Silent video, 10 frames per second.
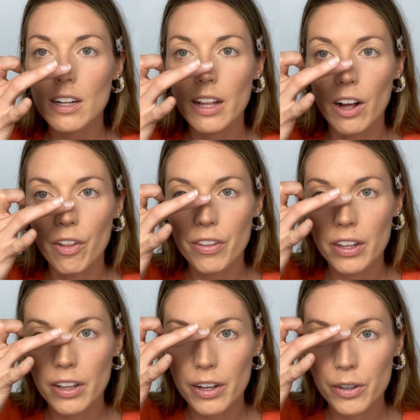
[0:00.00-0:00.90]
healthy
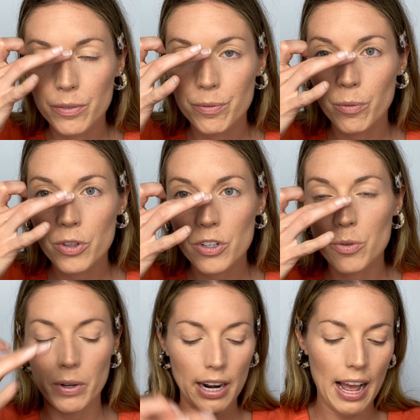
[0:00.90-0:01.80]
glow, which is
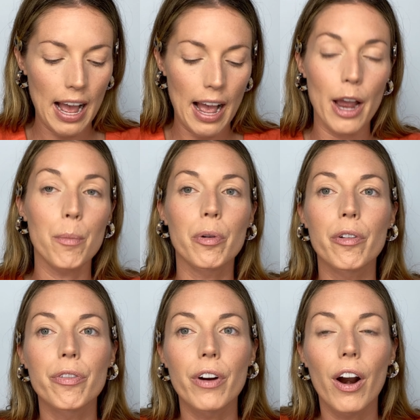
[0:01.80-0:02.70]
what I
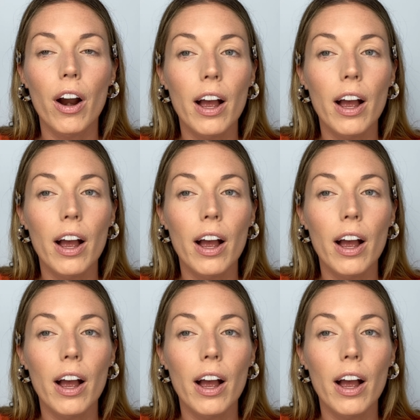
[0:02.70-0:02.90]
prefer.